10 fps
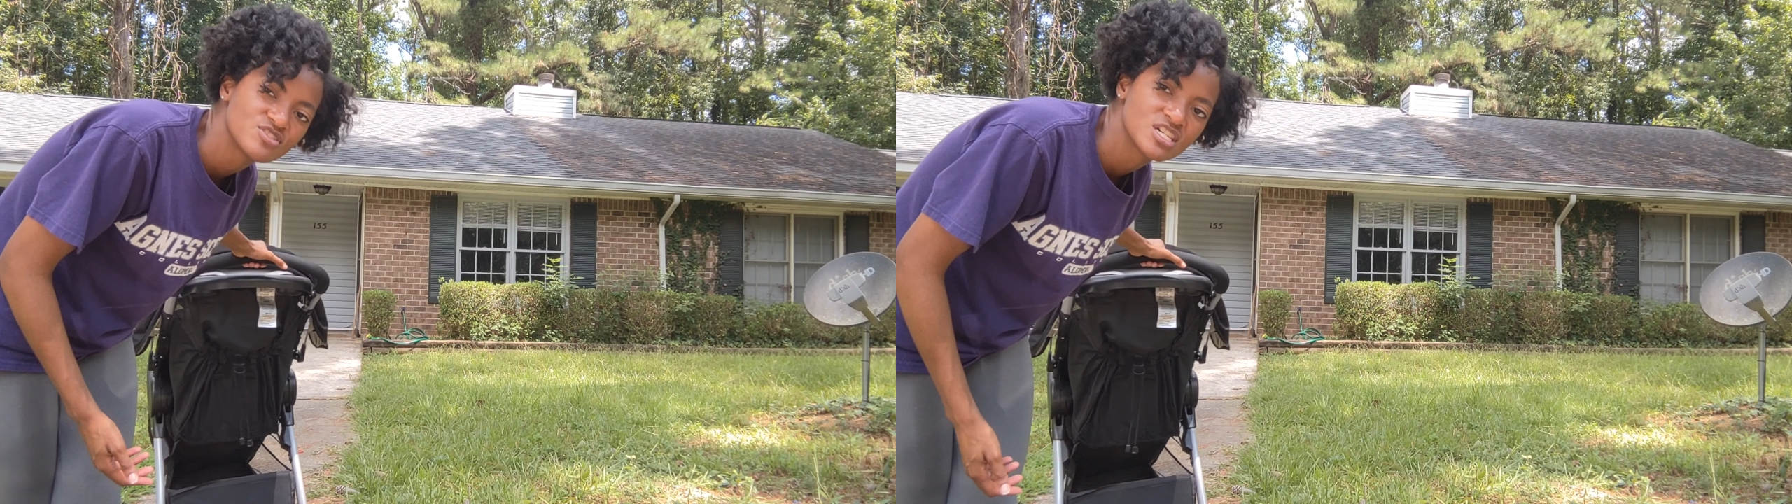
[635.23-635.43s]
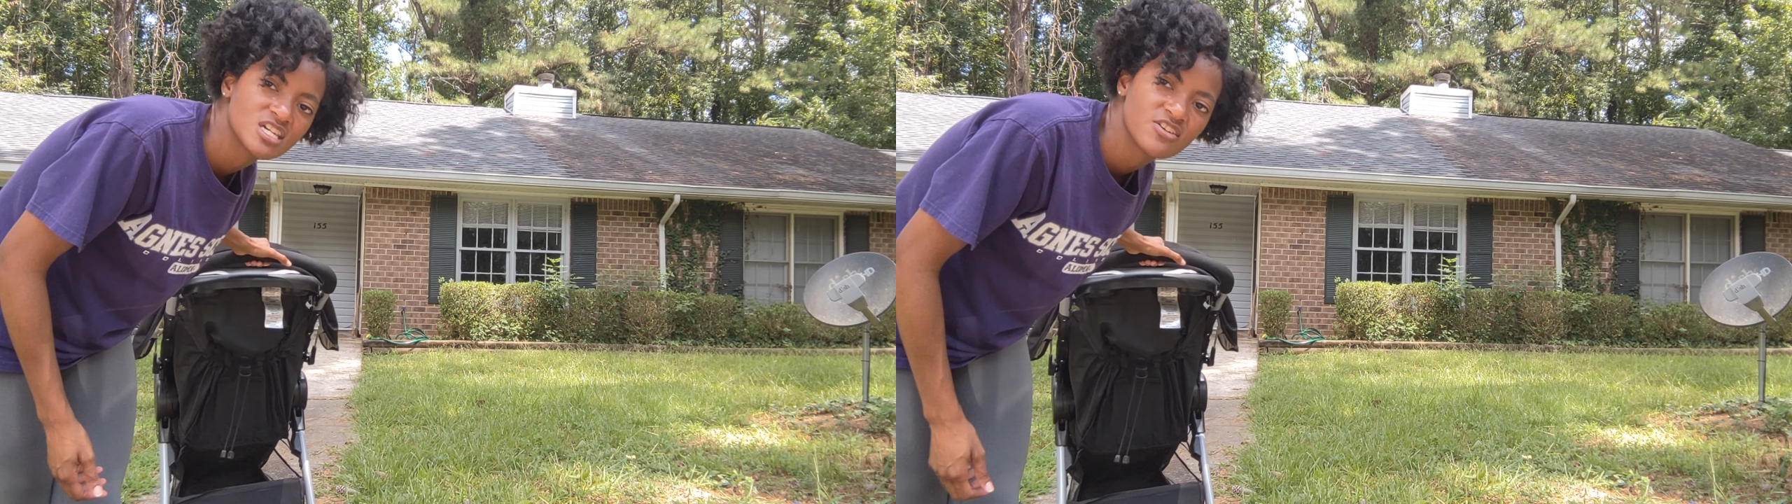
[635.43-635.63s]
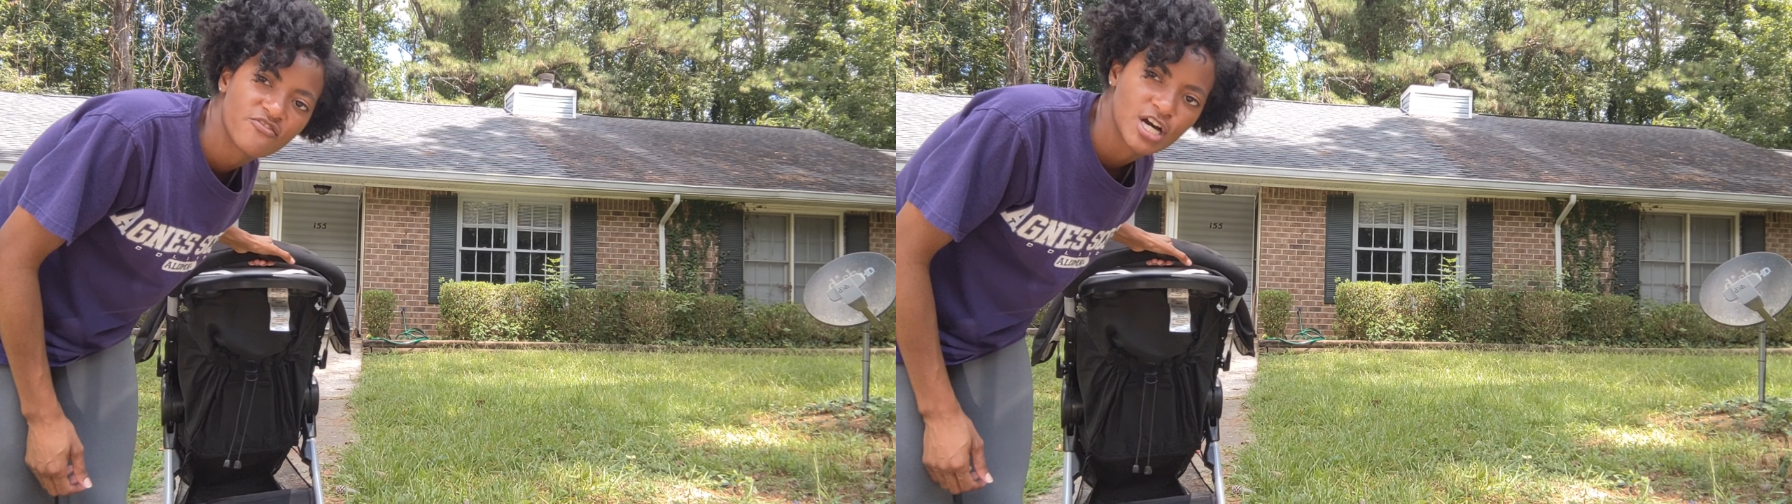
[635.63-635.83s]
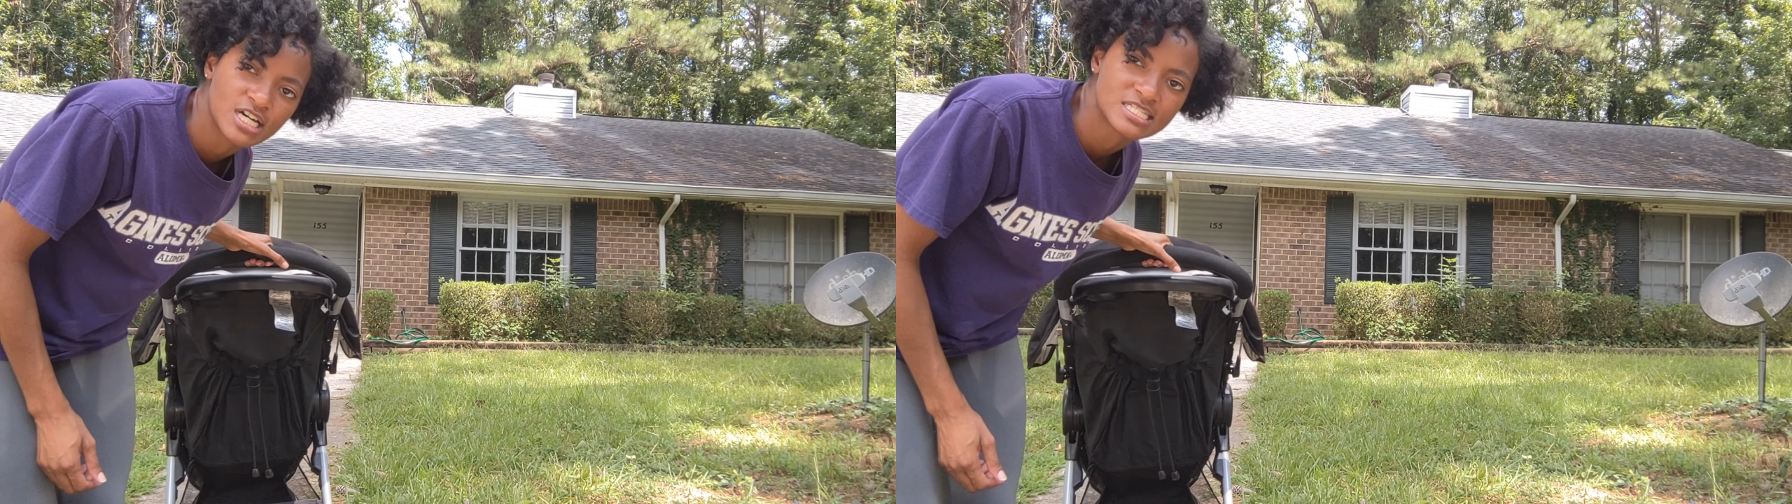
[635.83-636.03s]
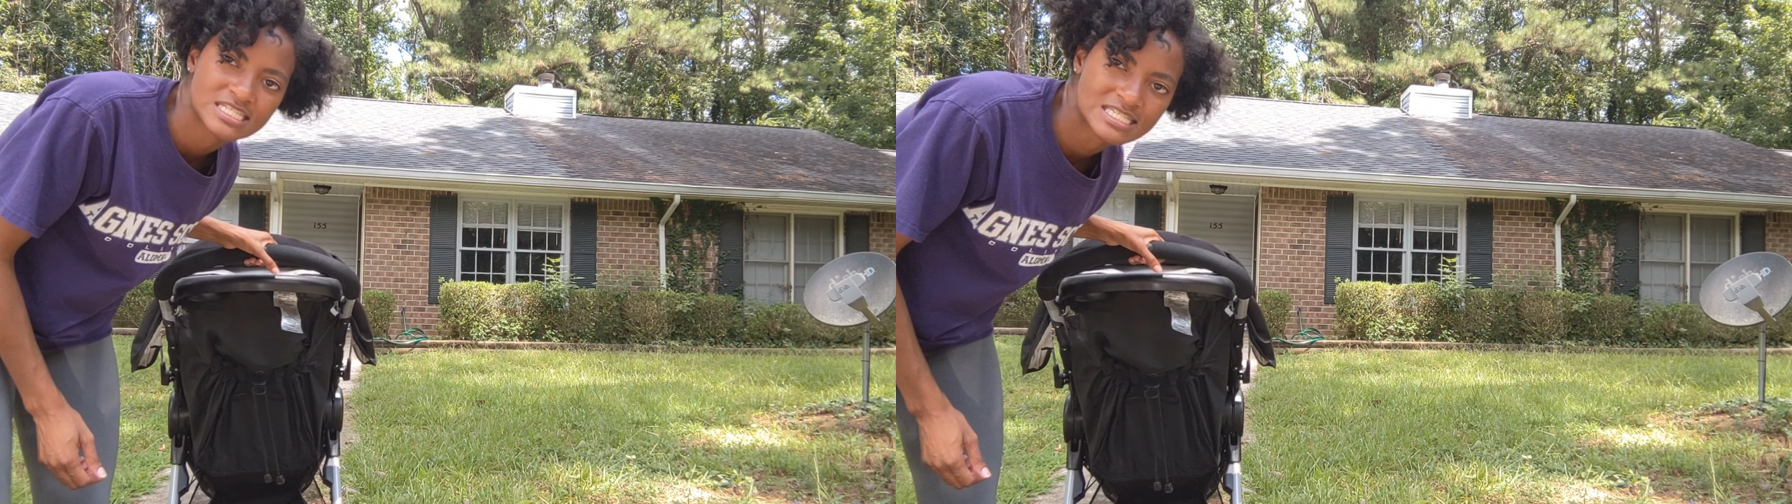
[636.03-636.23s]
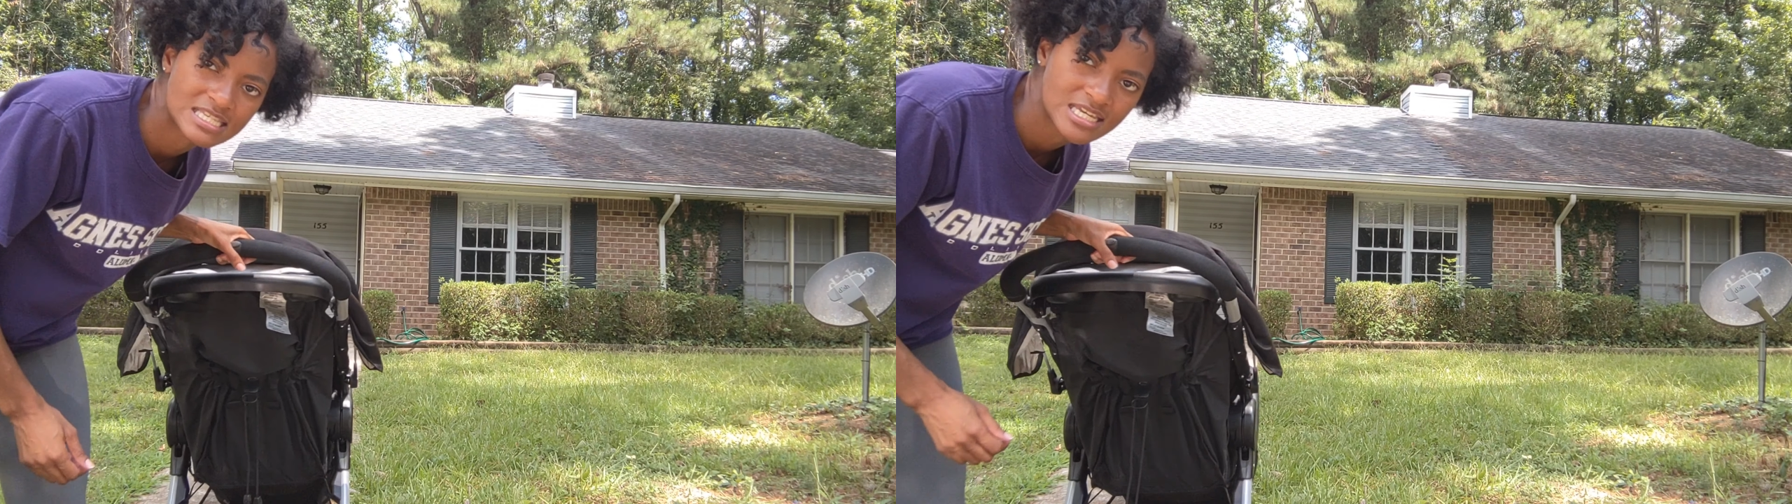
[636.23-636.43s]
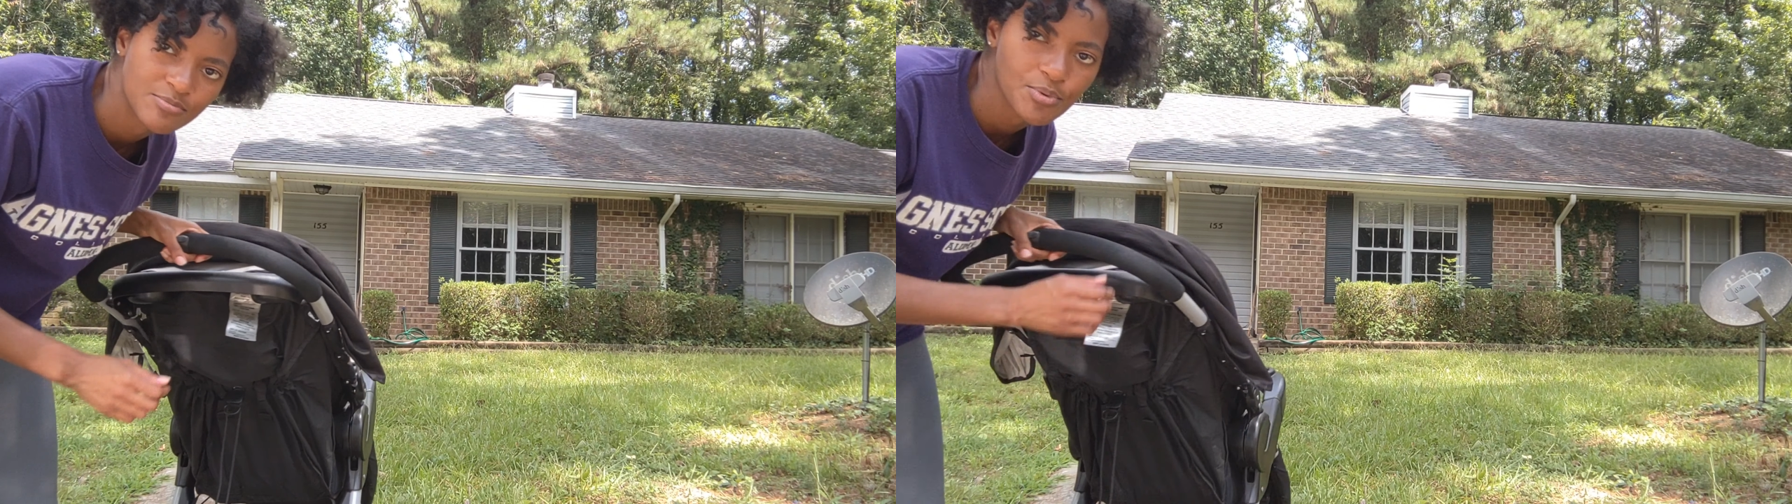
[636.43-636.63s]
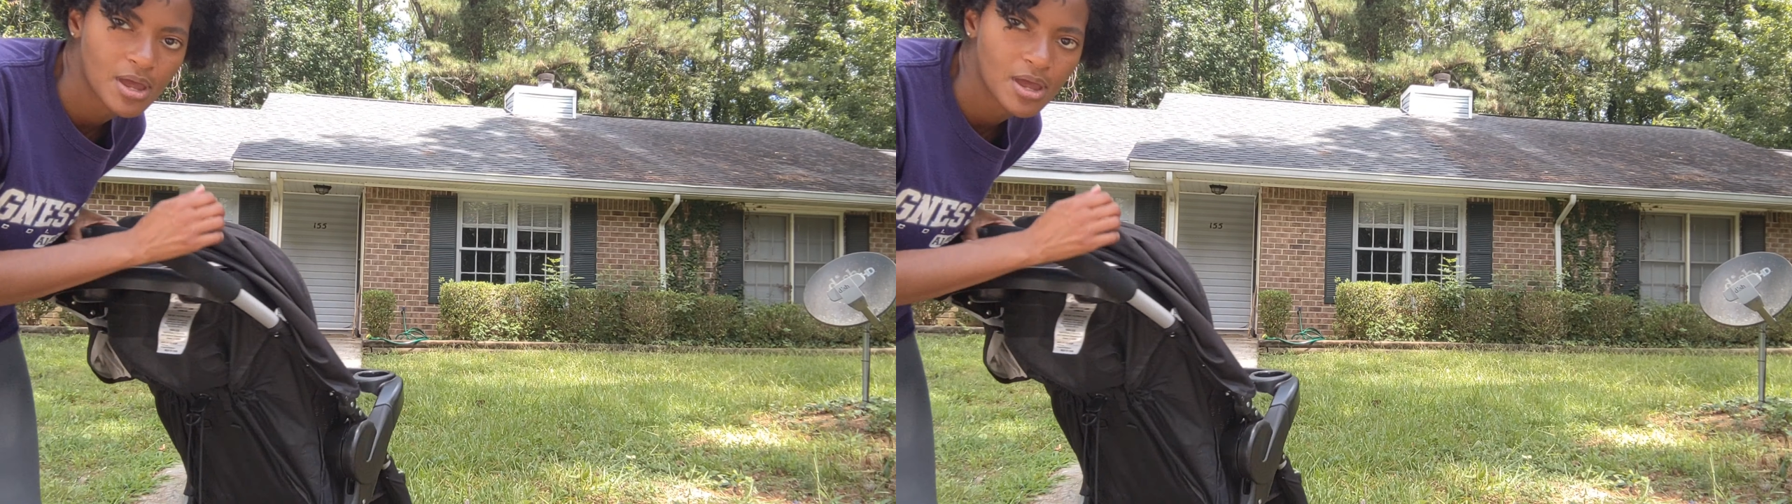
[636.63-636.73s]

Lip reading: she falls asleep